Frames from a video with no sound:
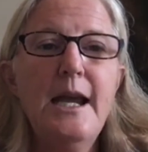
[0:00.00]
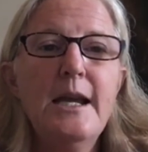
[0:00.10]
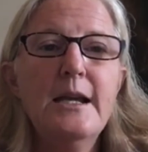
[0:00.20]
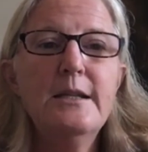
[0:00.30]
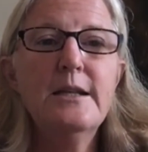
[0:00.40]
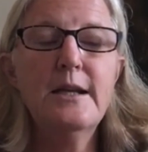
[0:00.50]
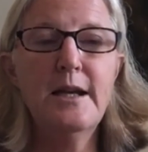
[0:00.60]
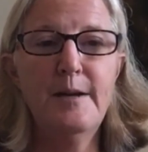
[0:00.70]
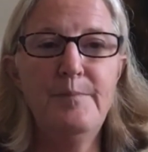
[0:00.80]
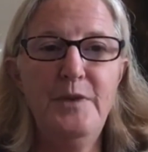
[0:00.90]
And
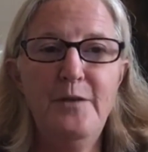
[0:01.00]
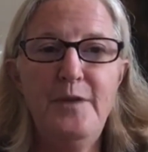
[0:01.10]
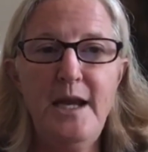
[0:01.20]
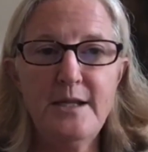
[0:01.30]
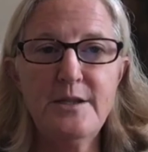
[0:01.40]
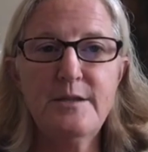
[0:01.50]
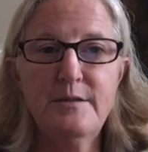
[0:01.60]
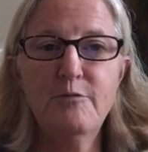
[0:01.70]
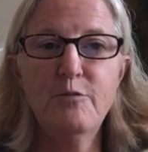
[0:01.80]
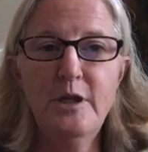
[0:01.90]
if
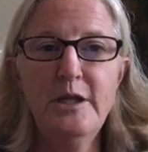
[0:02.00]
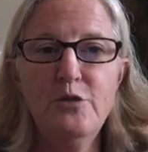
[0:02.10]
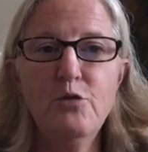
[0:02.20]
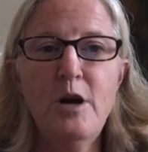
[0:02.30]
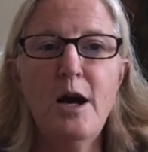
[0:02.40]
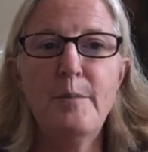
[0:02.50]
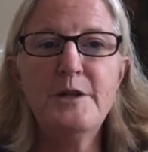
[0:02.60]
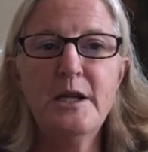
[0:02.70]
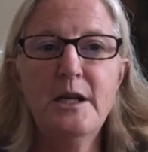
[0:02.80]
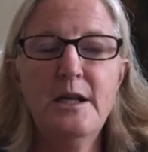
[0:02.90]
that's really dropped,